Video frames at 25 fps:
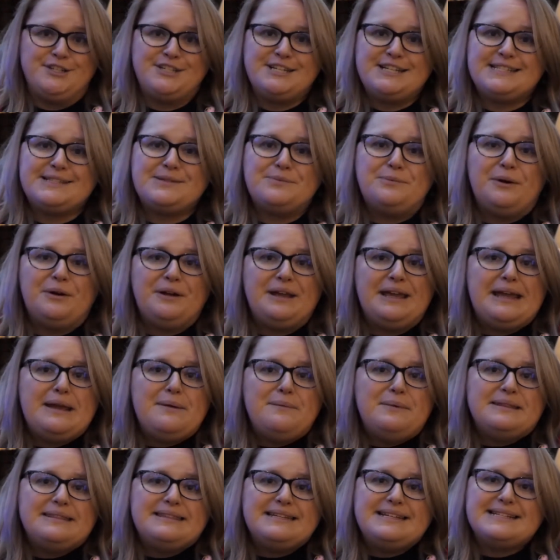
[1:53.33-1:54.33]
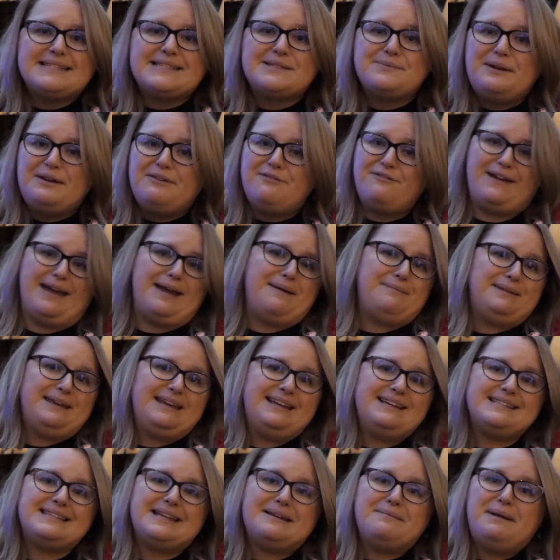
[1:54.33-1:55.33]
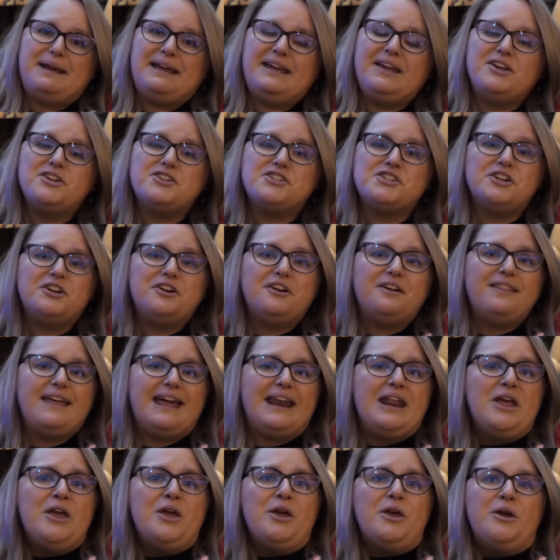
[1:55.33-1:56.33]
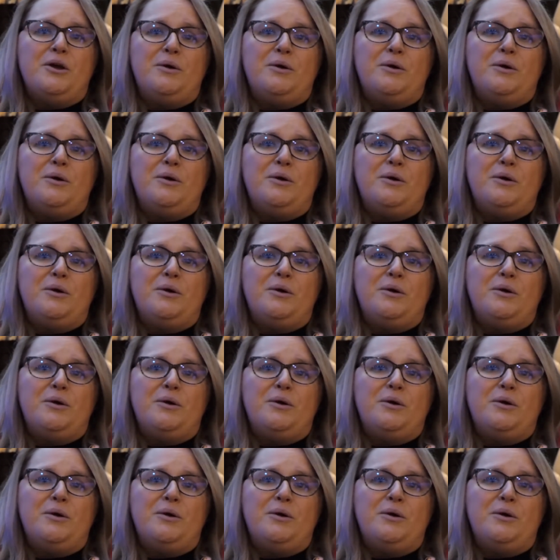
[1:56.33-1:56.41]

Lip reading: just working with these sweet families and making sure that